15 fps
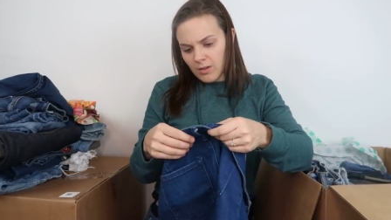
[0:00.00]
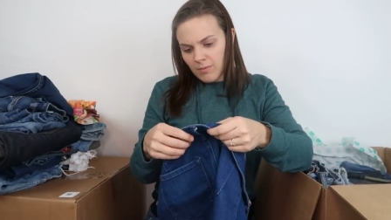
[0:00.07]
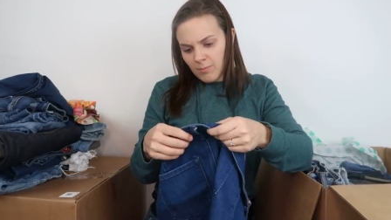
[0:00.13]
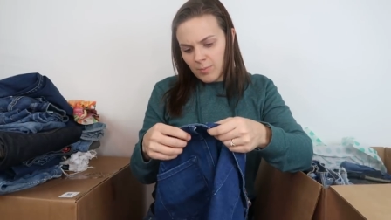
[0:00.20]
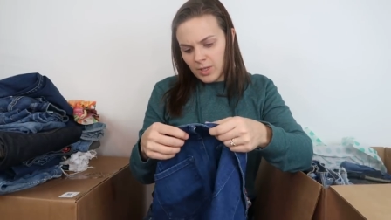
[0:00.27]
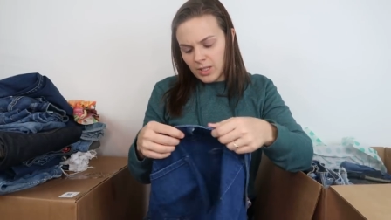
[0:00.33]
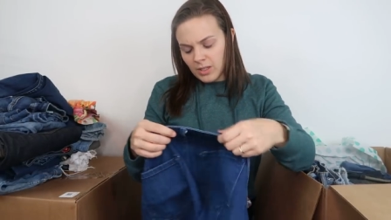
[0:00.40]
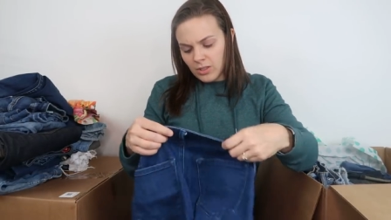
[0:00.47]

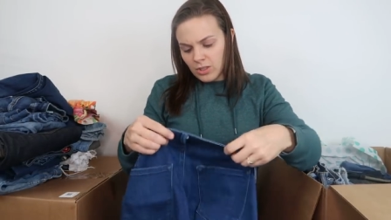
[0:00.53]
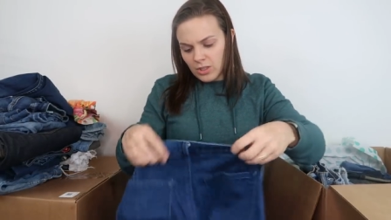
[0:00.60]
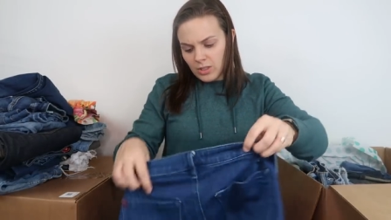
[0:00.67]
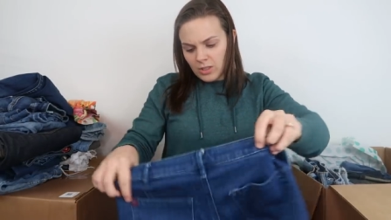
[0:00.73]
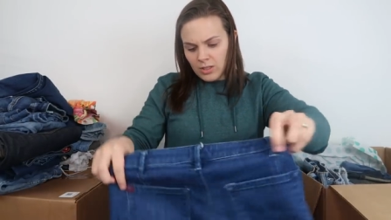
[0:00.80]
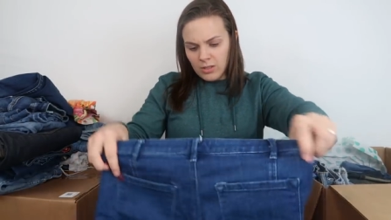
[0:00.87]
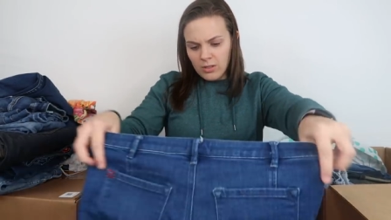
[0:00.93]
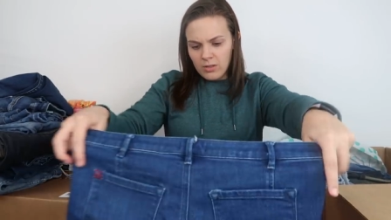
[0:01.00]
of
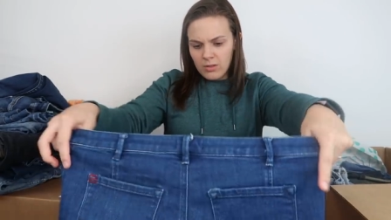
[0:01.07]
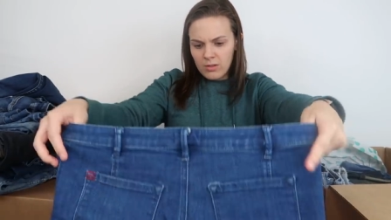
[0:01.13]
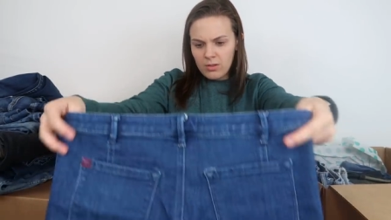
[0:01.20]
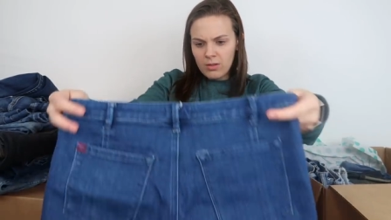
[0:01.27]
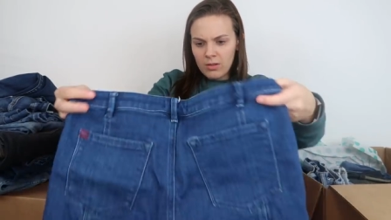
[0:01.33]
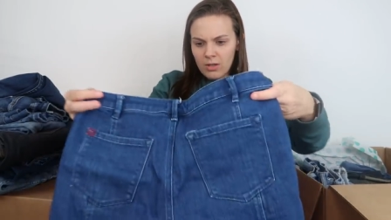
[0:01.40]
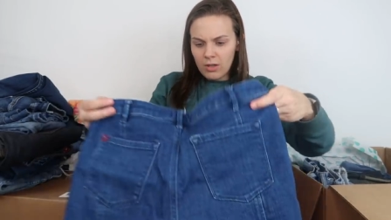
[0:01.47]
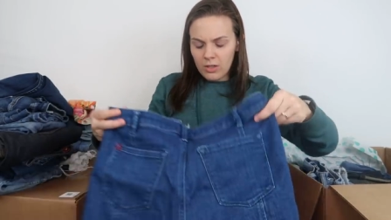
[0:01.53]
BDG.
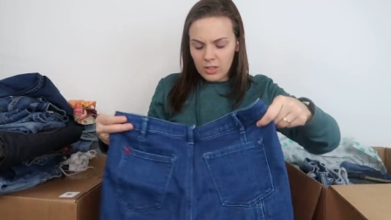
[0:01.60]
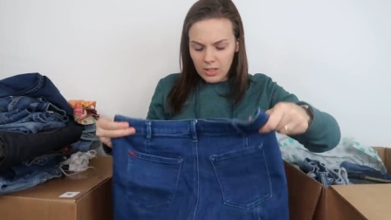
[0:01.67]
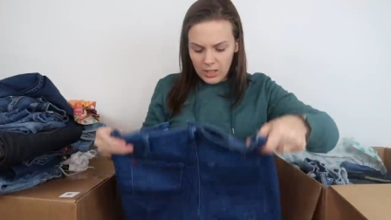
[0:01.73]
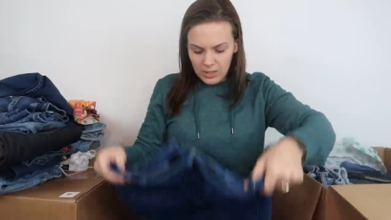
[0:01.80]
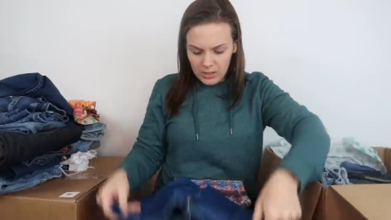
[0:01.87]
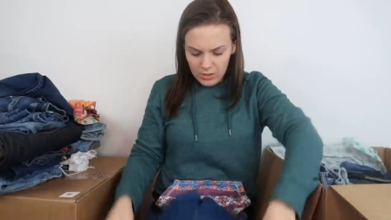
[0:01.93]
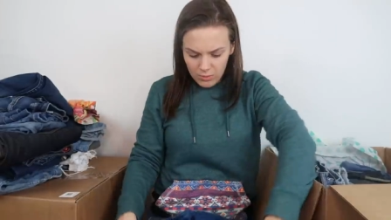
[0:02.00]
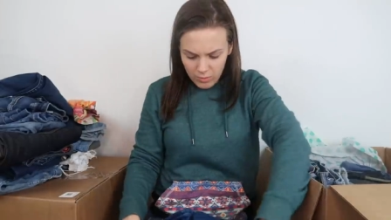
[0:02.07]
They're a
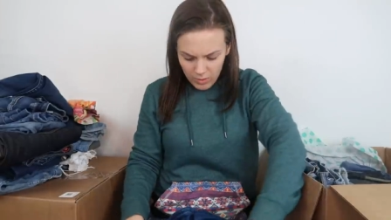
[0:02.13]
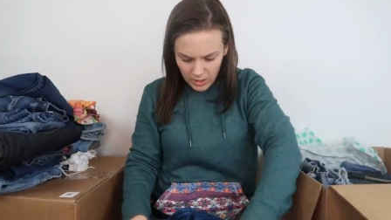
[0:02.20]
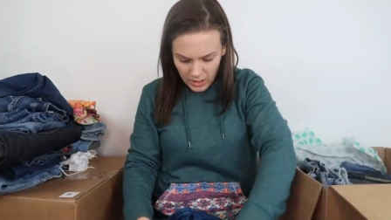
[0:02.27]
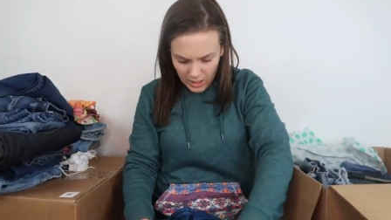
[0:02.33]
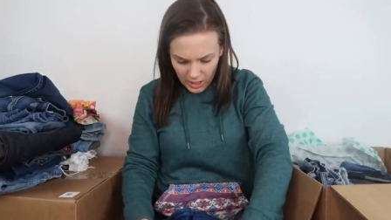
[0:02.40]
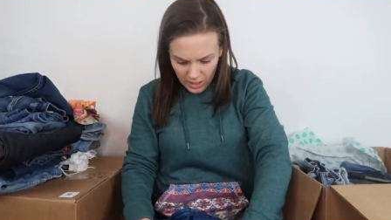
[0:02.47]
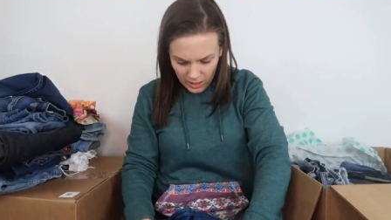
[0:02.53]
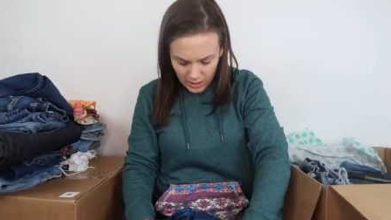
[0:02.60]
size
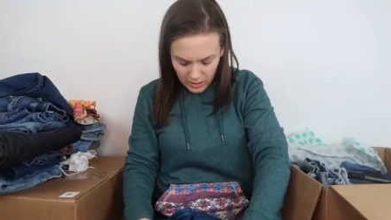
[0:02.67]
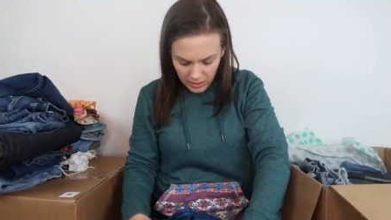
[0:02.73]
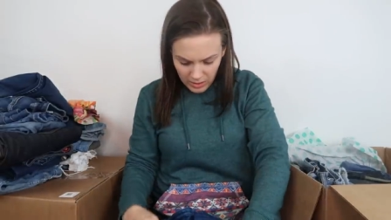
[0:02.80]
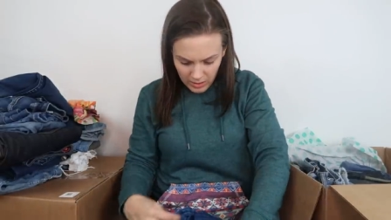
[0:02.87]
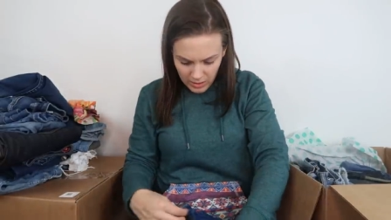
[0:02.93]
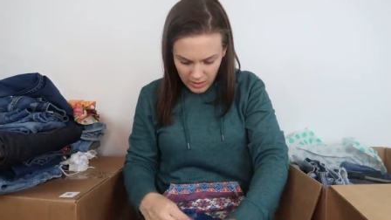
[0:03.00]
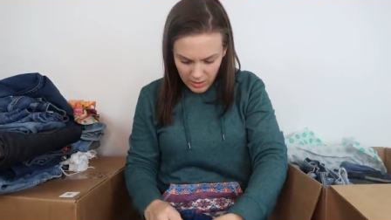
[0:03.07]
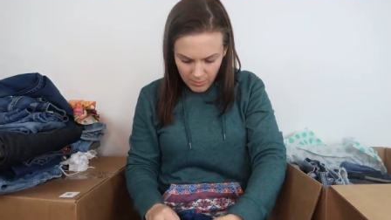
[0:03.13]

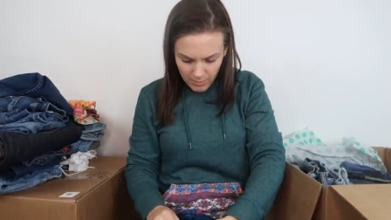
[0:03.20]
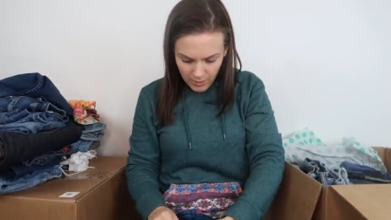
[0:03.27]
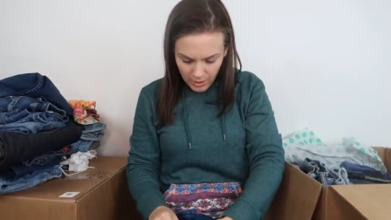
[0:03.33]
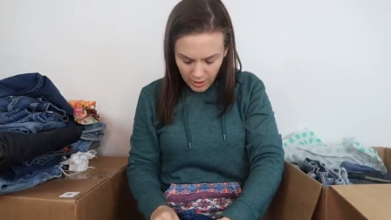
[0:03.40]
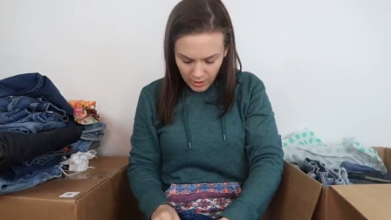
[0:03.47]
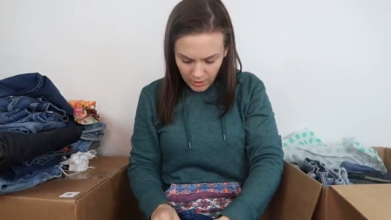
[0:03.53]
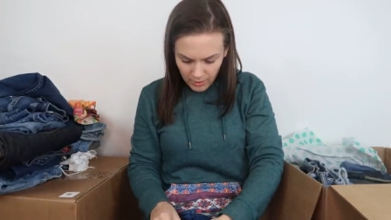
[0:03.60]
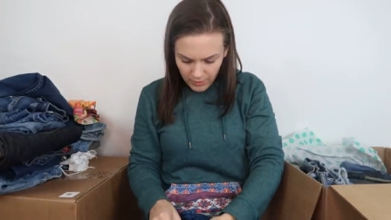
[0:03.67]
29
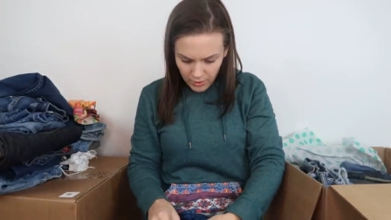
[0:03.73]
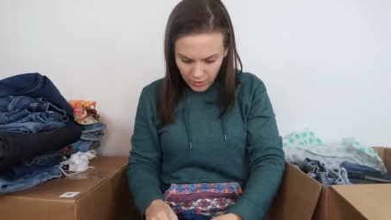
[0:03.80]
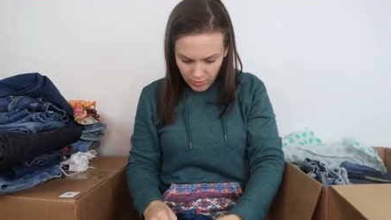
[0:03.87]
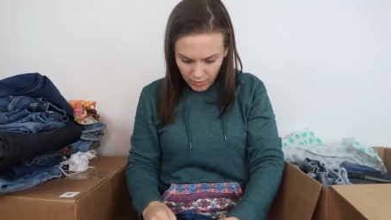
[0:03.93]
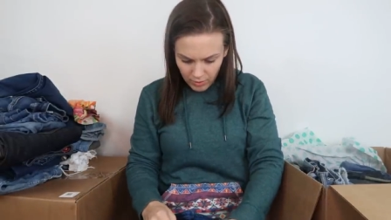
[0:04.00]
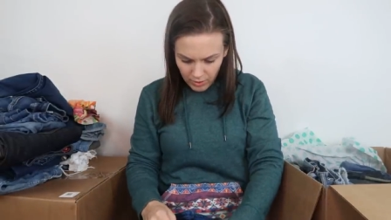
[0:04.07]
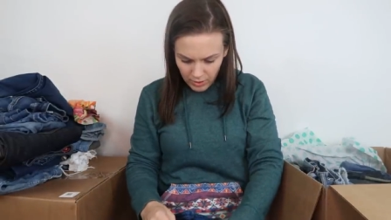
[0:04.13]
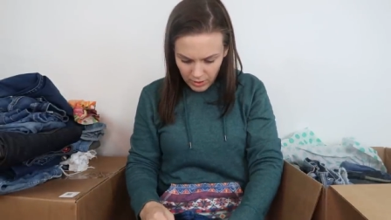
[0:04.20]
pair of
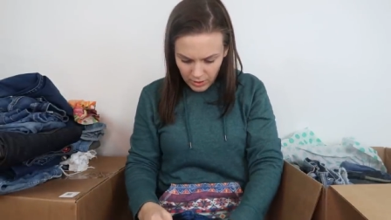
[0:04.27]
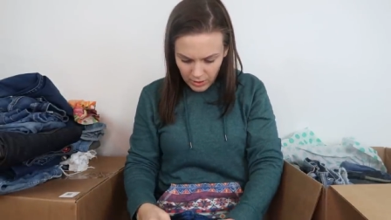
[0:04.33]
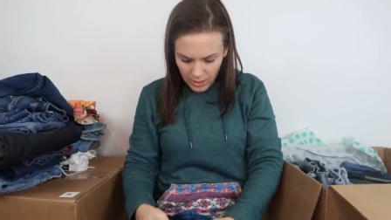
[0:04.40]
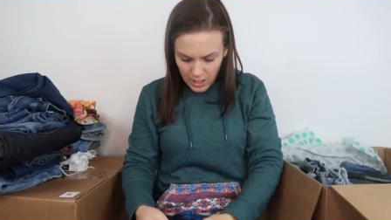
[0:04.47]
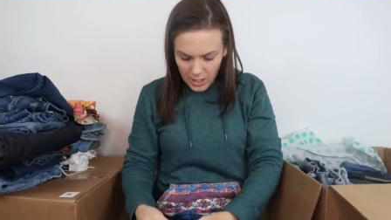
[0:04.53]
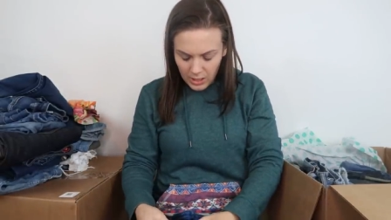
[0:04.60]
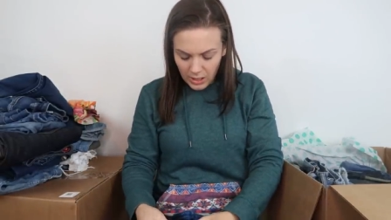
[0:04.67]
shorts.